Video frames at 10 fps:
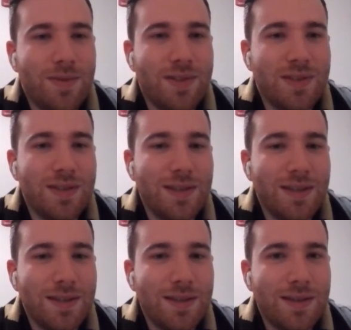Let me see.
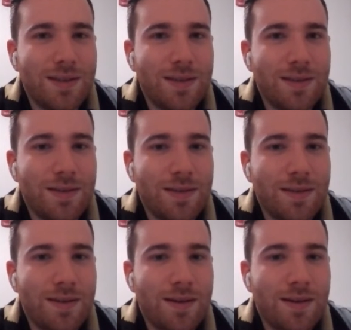
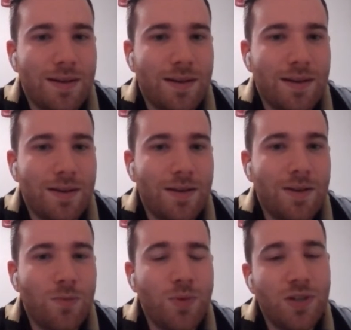
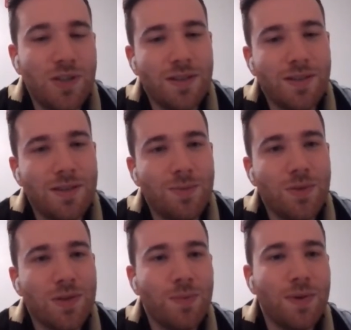No, Besiktas, he's
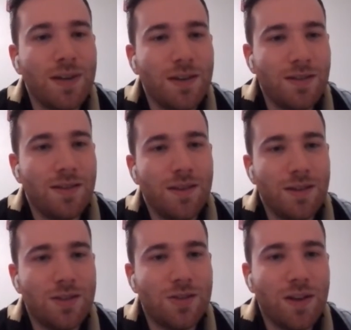mostly playing
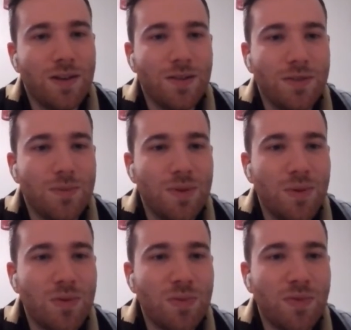a striker, so maybe
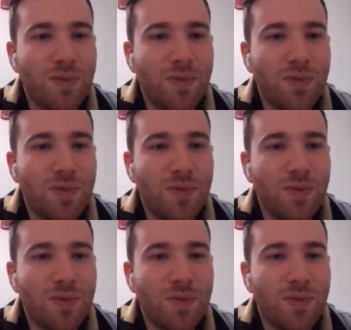it was